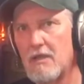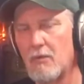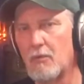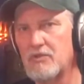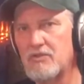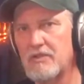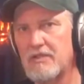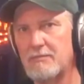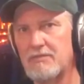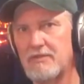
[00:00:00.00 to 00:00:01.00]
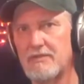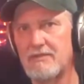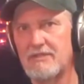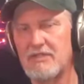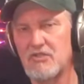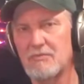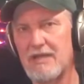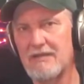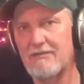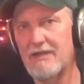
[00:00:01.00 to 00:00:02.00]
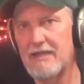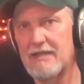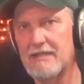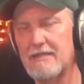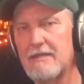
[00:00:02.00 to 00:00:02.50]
Once you get up to the Vintage Modified,